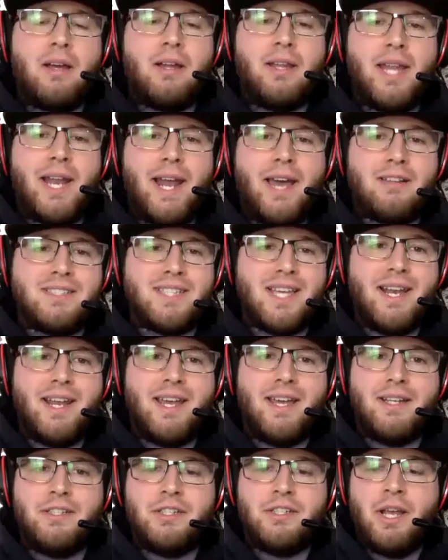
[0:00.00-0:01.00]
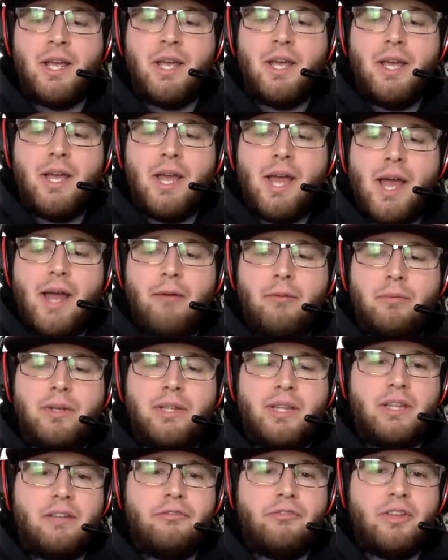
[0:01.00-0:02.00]
on that outside edge, I
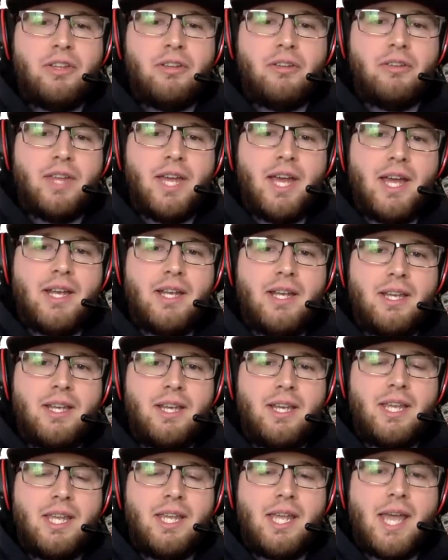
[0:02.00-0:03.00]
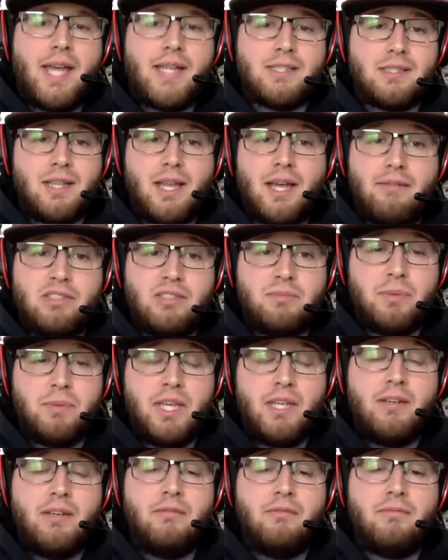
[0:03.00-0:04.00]
really feel that he has a lot of
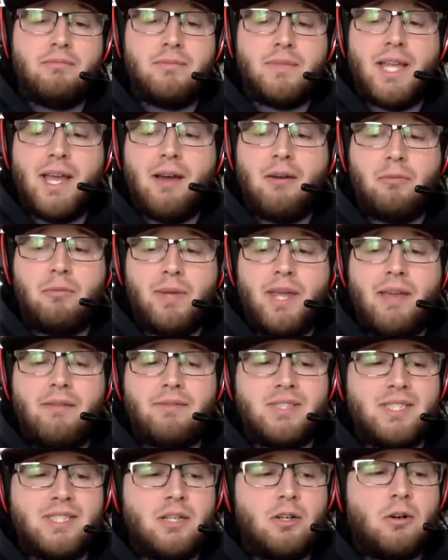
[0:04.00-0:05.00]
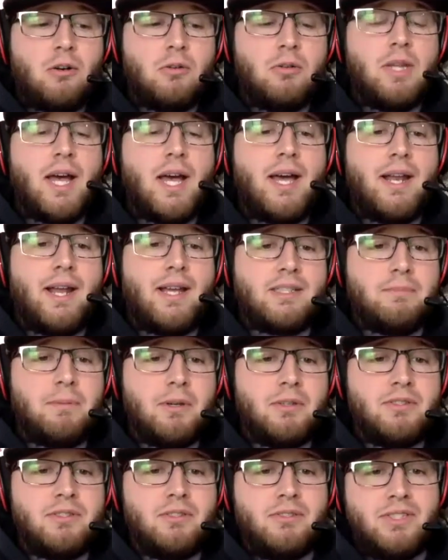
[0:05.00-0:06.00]
speed. Now, we haven't seen a whole lot as
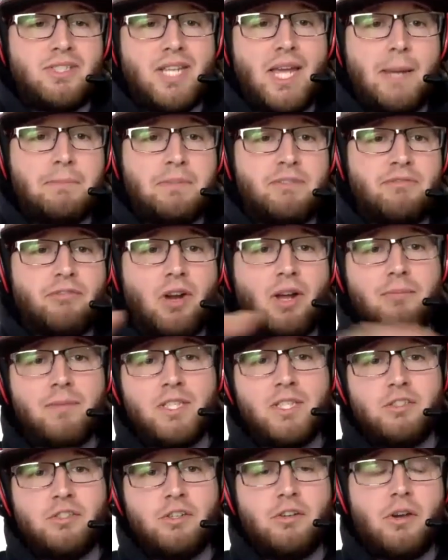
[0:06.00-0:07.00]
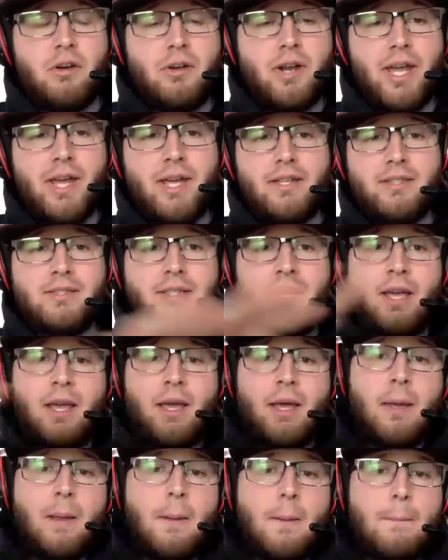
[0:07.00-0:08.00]
opposed to his tapes from his JUCO days,
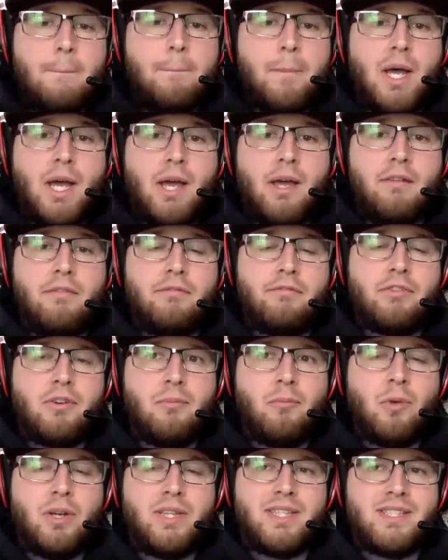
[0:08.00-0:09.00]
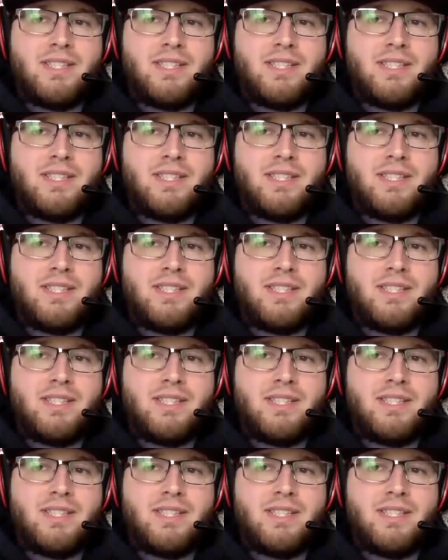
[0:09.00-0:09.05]
but from what the